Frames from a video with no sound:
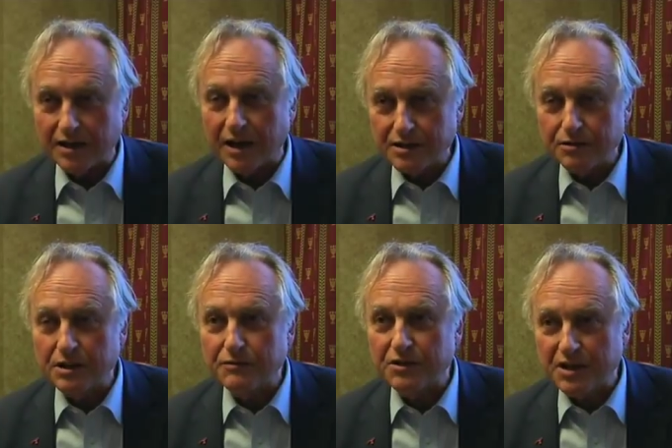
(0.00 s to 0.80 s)
I don't
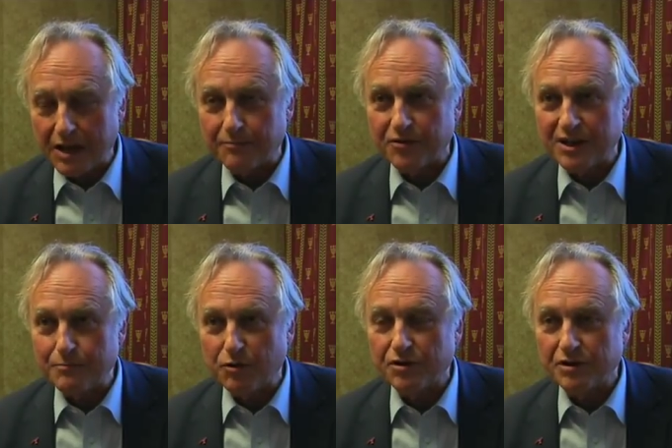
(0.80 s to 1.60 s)
give a damn for
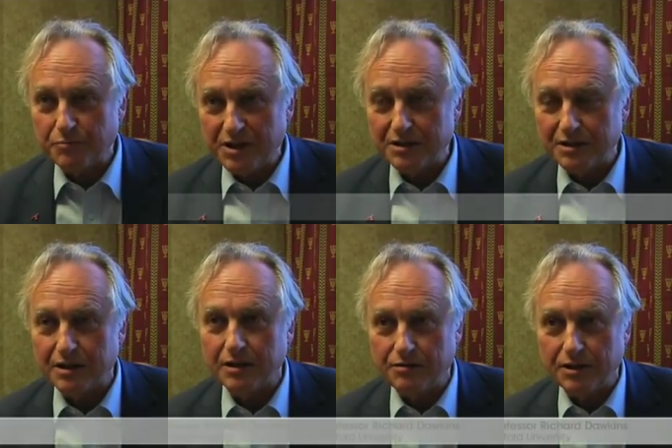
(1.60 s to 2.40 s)
anybody's opinion.
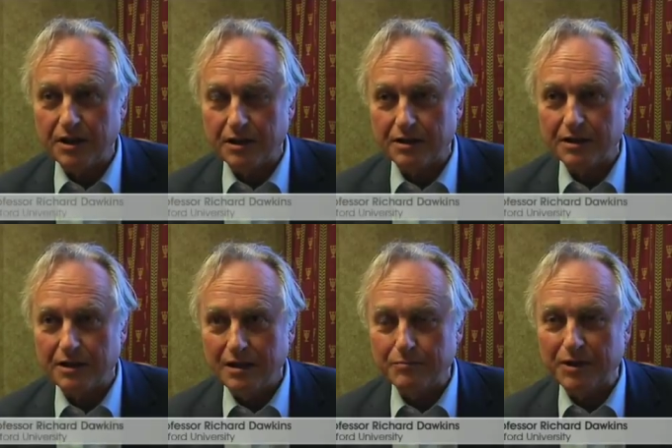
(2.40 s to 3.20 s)
I only care
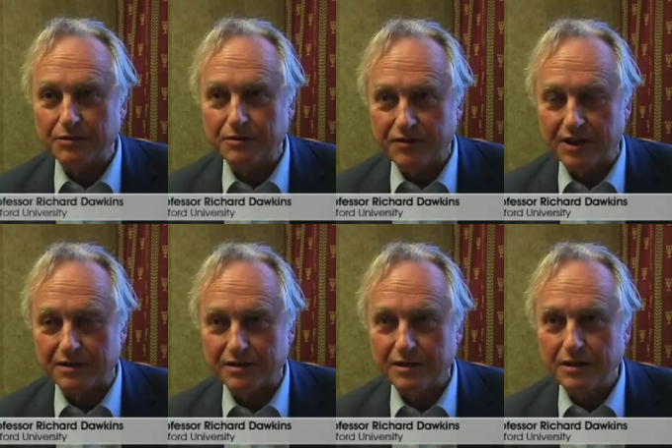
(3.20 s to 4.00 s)
about the
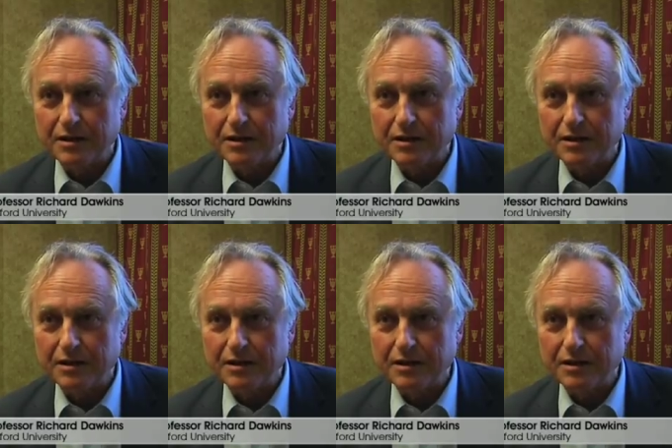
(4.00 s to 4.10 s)
facts.